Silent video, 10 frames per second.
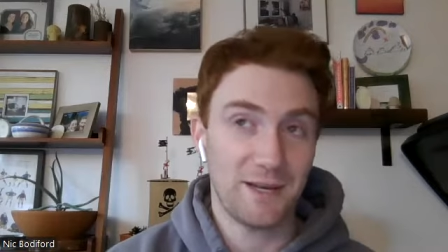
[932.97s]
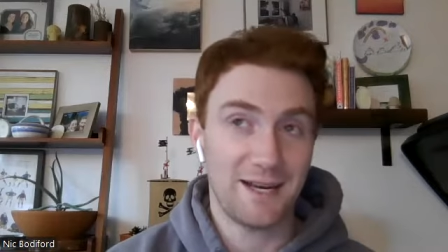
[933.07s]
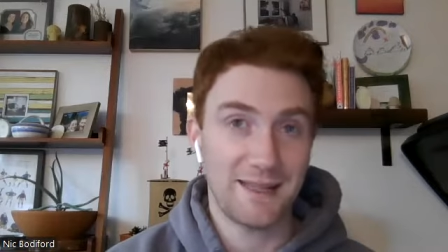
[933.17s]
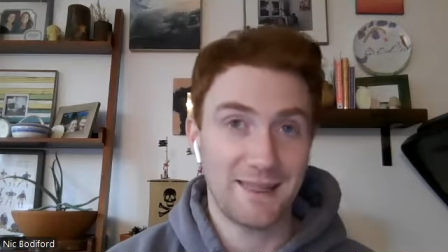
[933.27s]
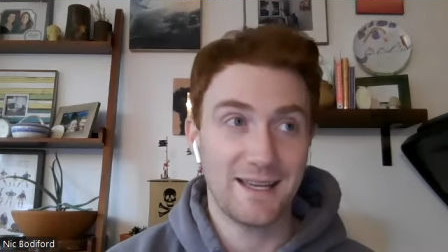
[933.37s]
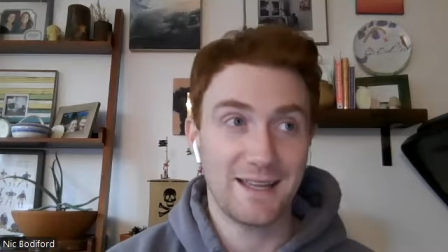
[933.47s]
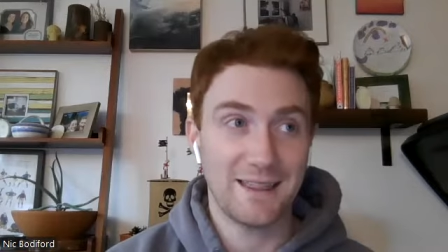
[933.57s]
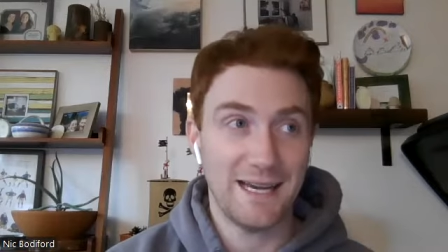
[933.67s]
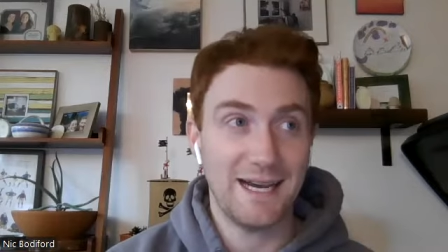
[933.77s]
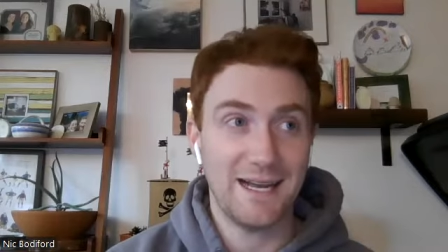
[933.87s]
And I think
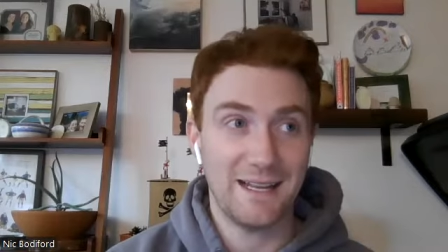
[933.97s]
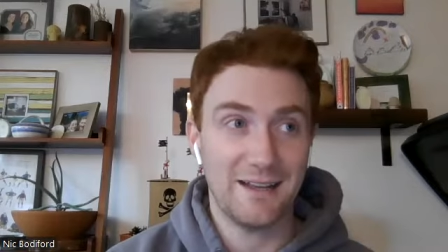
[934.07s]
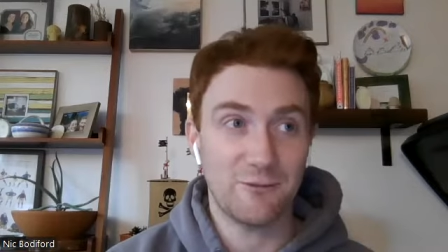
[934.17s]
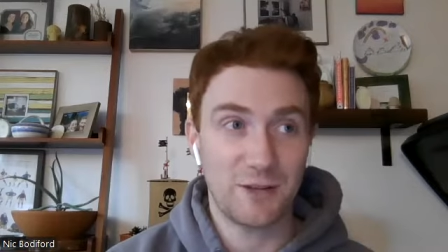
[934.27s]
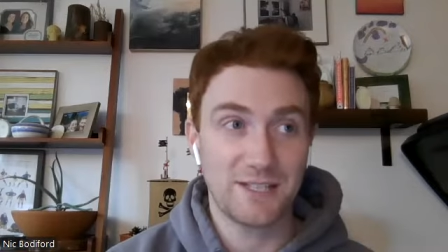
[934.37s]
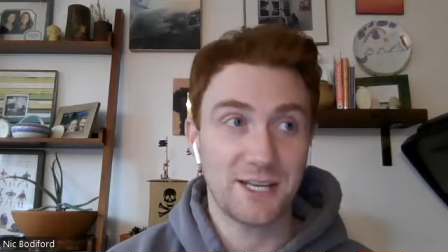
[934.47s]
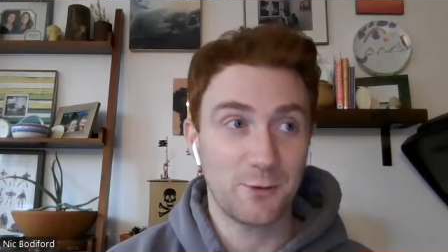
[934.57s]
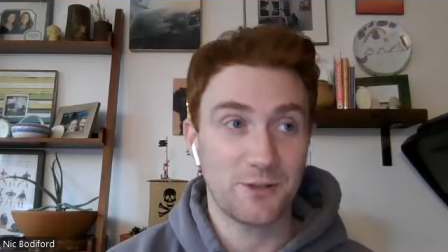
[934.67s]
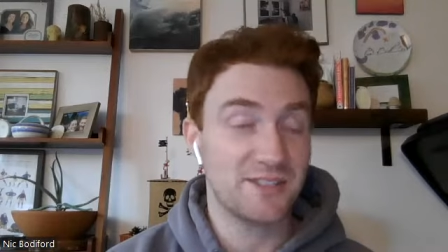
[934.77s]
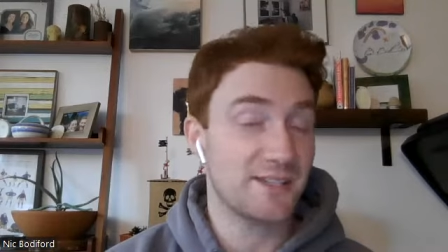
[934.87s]
that if Gus
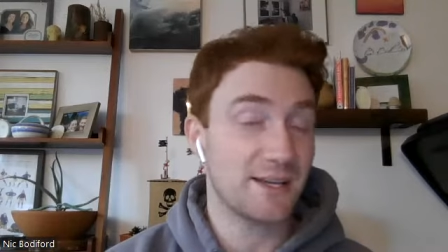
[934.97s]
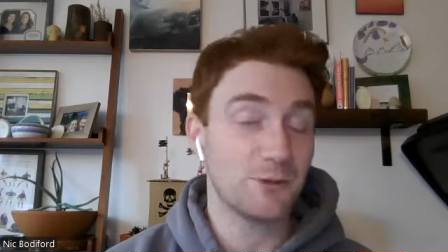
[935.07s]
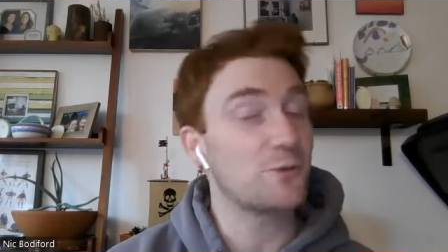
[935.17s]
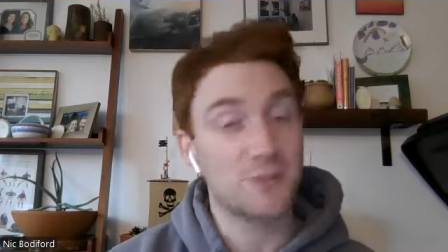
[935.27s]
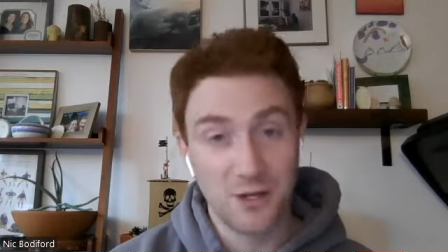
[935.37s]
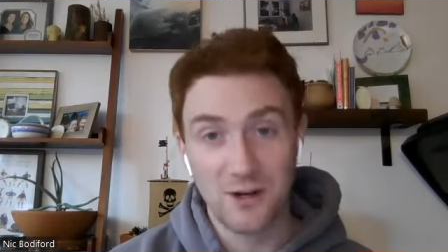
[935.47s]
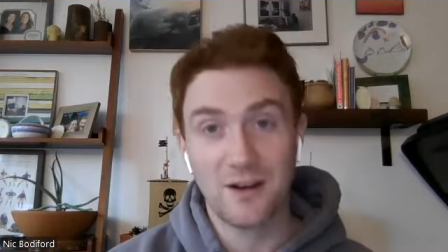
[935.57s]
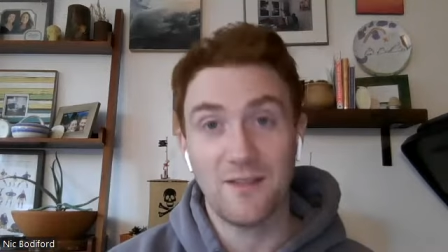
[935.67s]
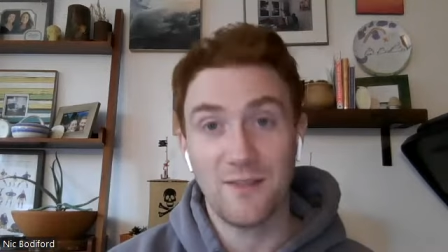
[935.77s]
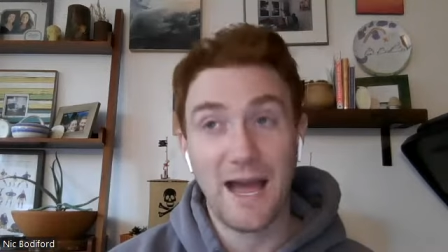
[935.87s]
Edwards is able to return,
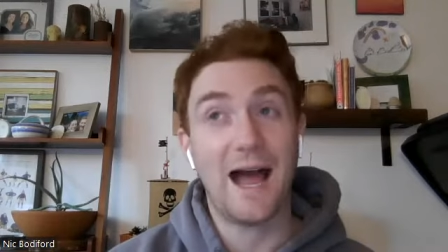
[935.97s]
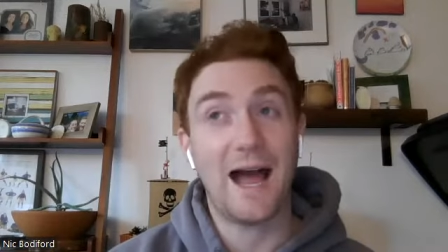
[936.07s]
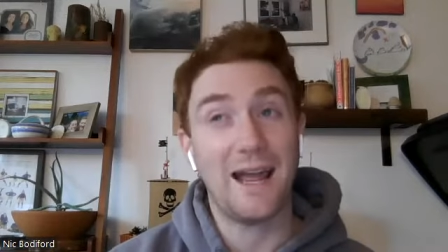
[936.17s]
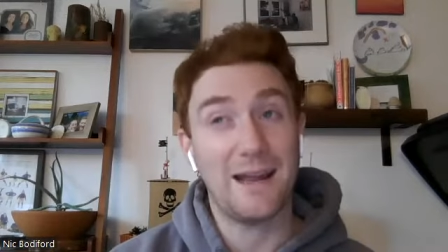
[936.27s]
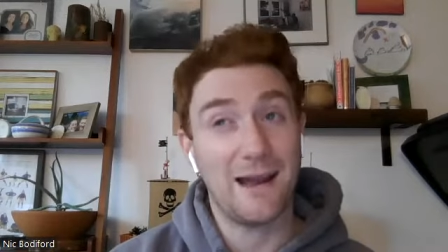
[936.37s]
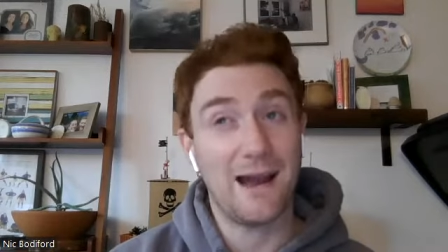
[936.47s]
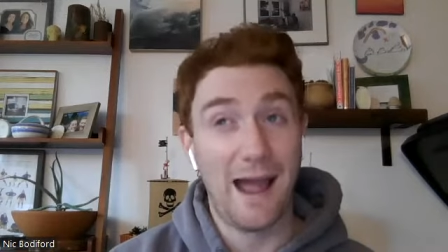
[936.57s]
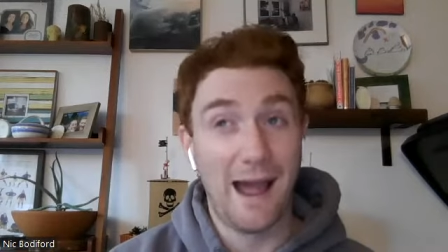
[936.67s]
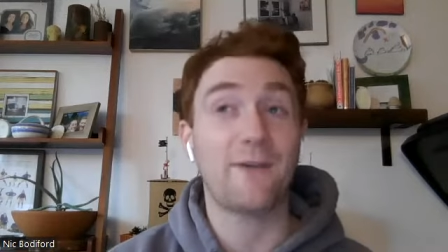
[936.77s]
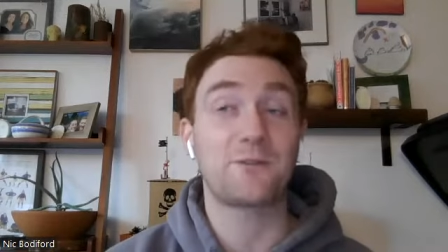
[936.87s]
that I,
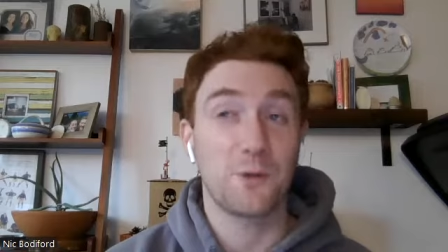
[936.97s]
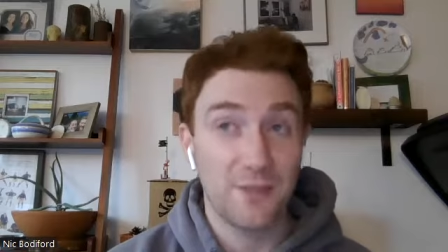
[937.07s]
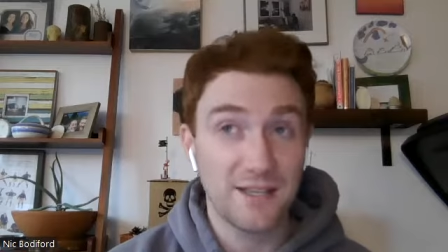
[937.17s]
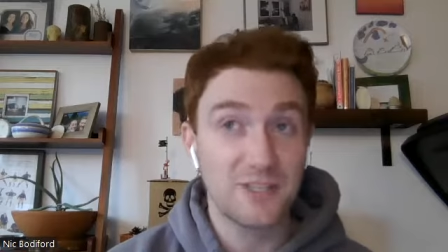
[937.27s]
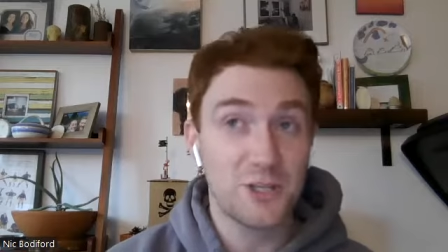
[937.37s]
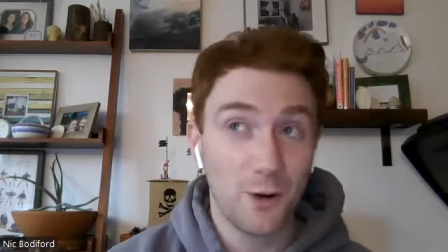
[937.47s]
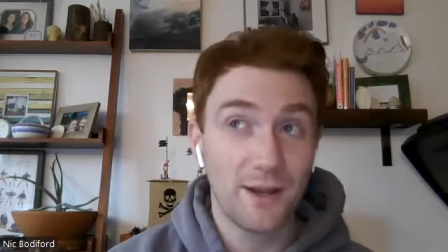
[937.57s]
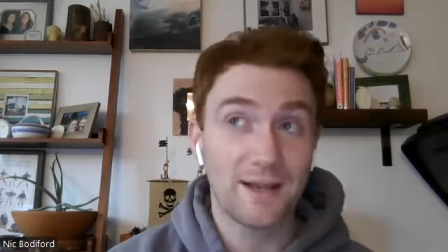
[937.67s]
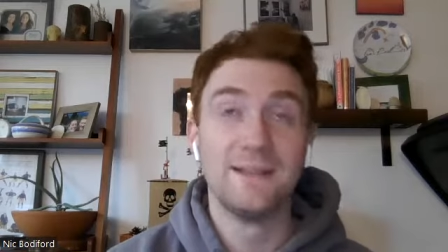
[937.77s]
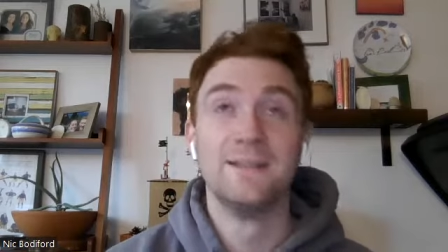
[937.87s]
after this
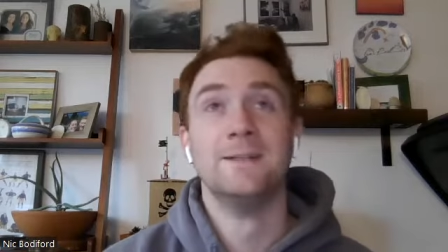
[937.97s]
showing,